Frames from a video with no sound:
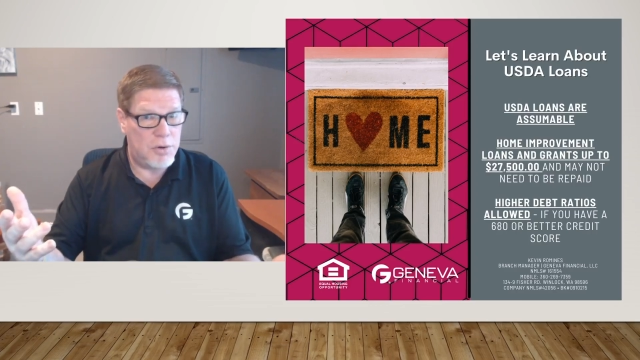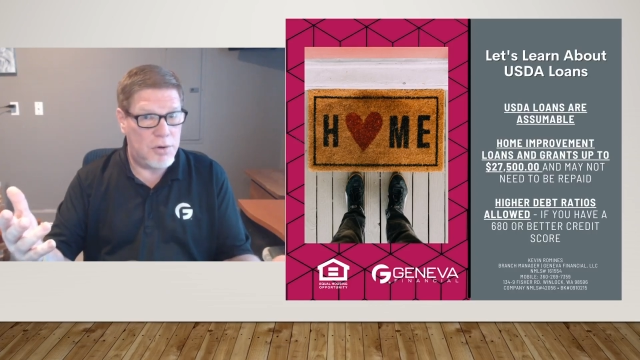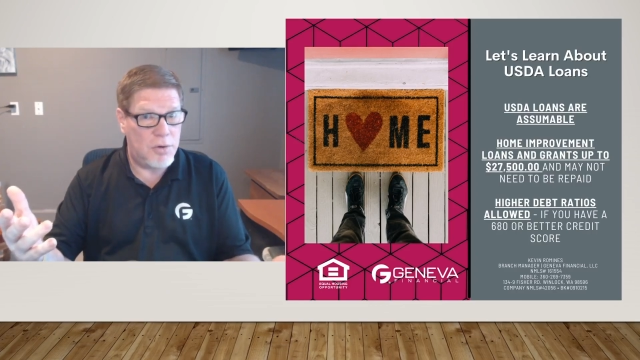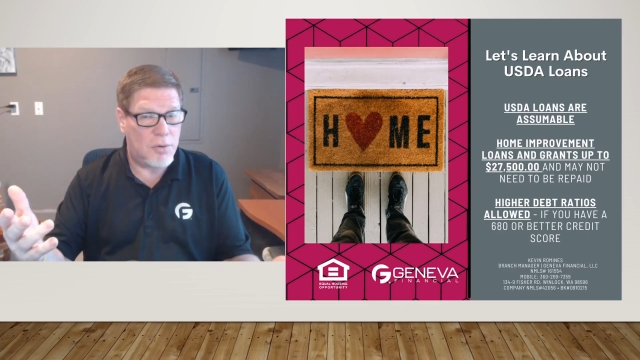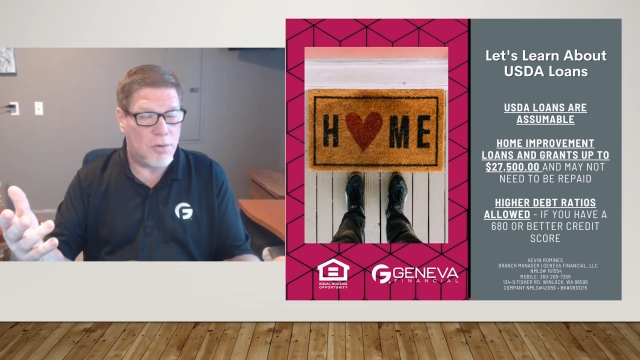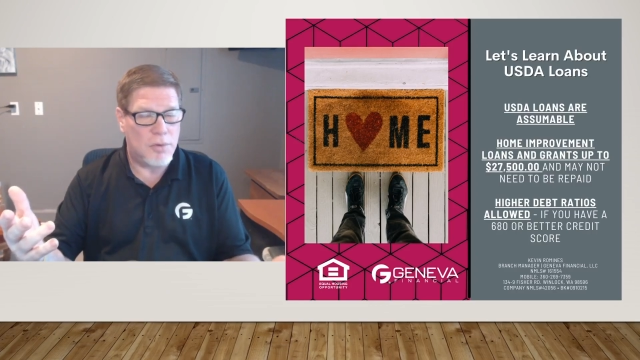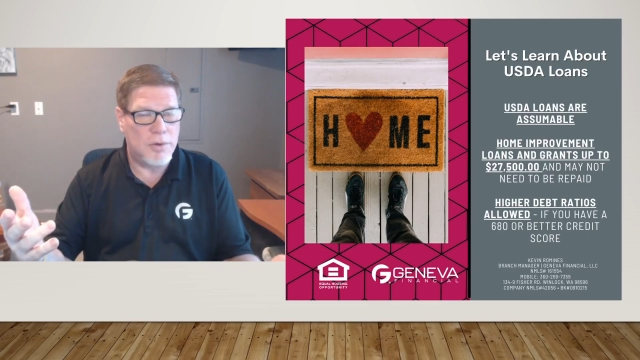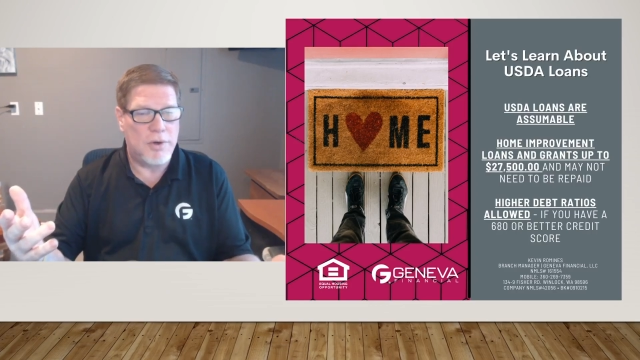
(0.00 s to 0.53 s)
and
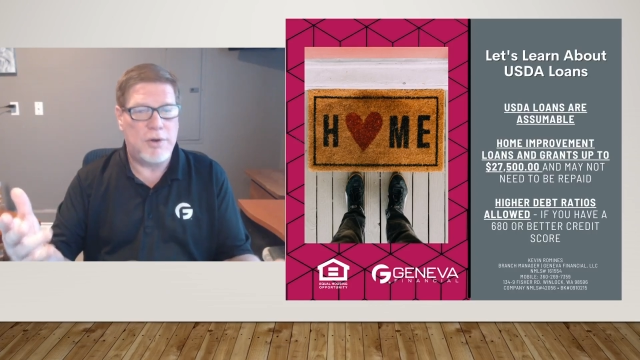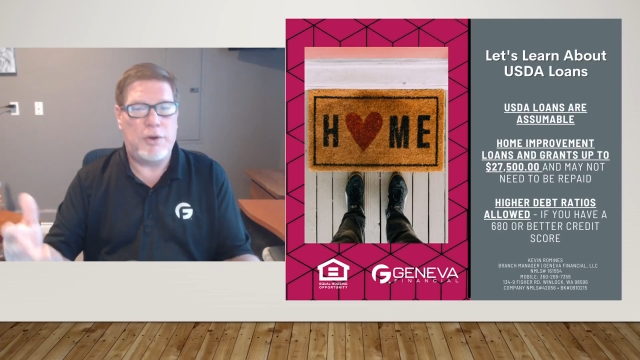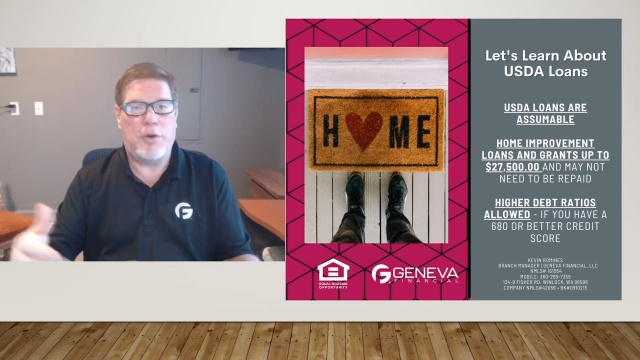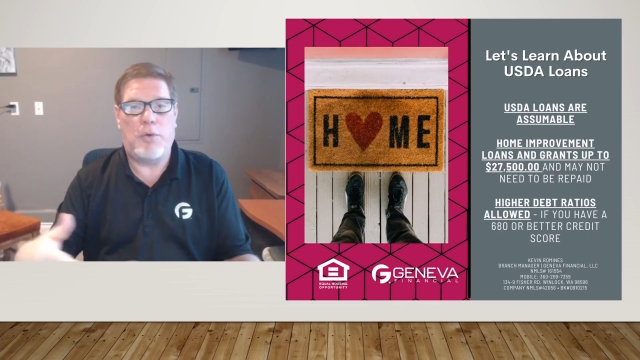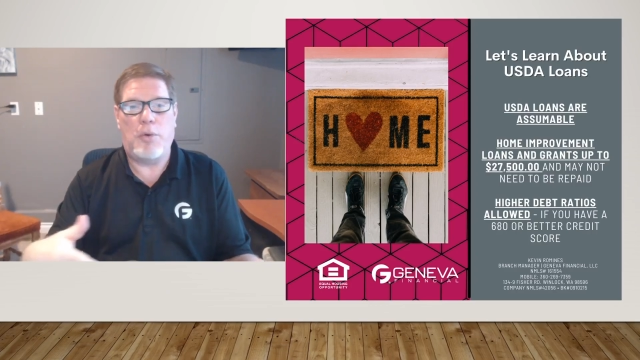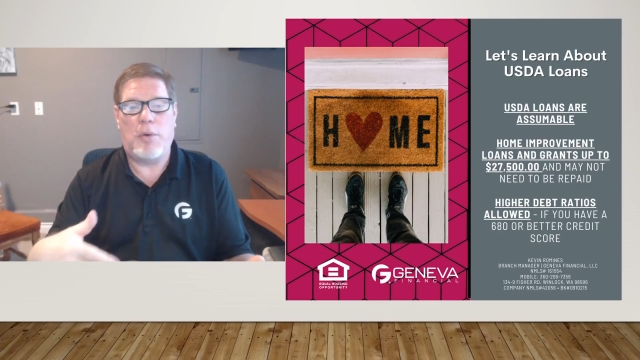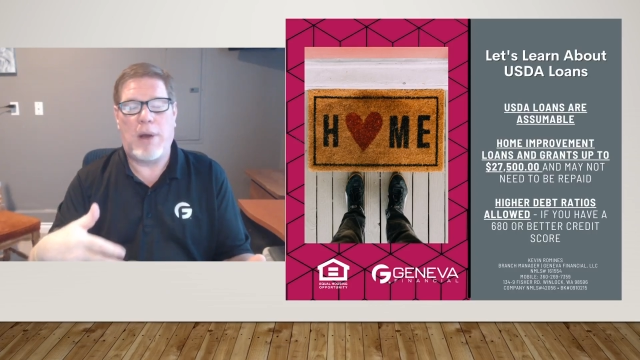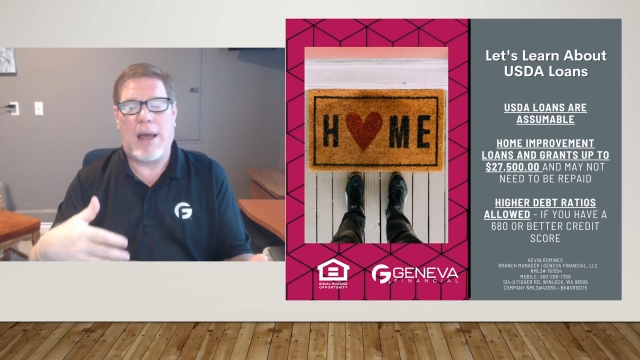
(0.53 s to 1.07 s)
older and
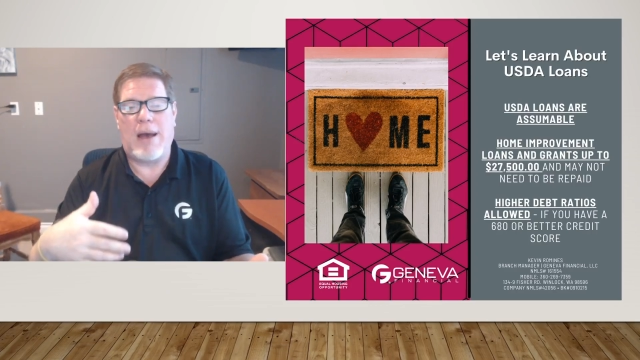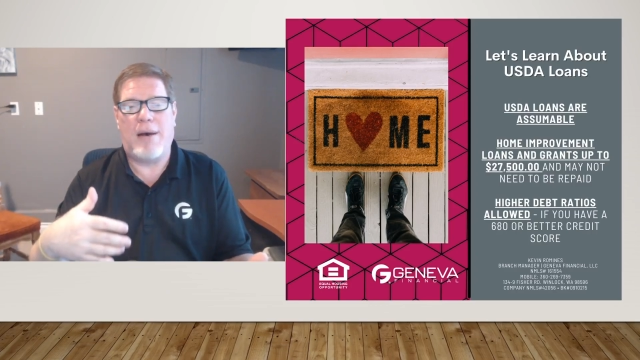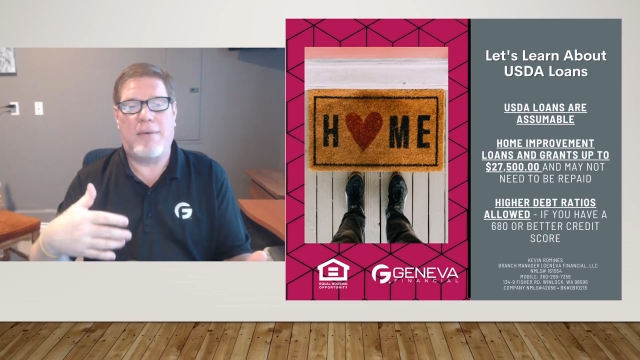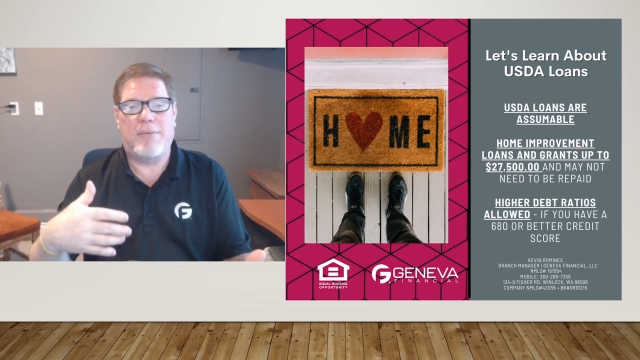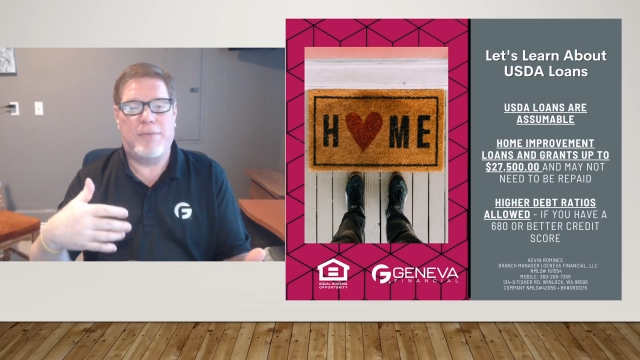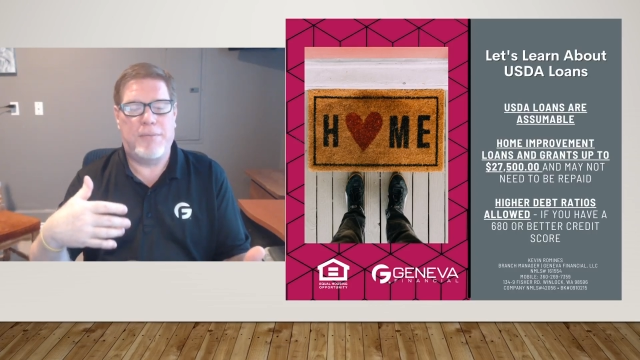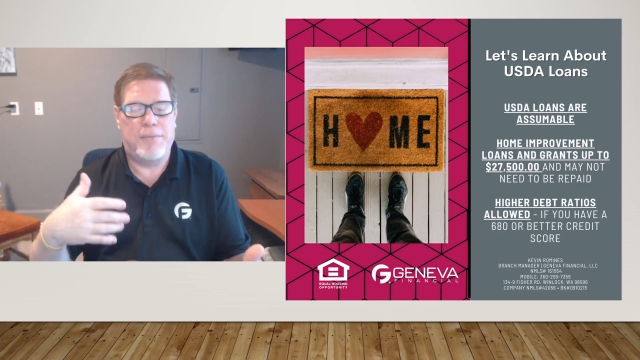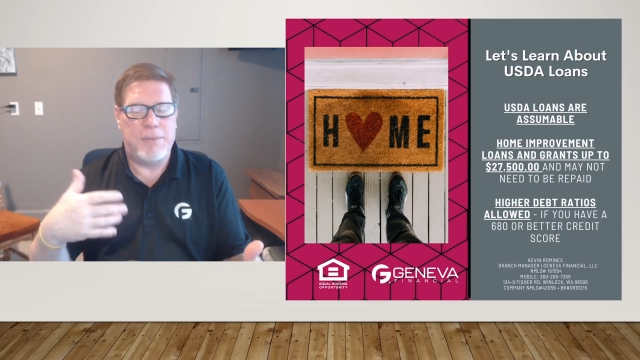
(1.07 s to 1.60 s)
you have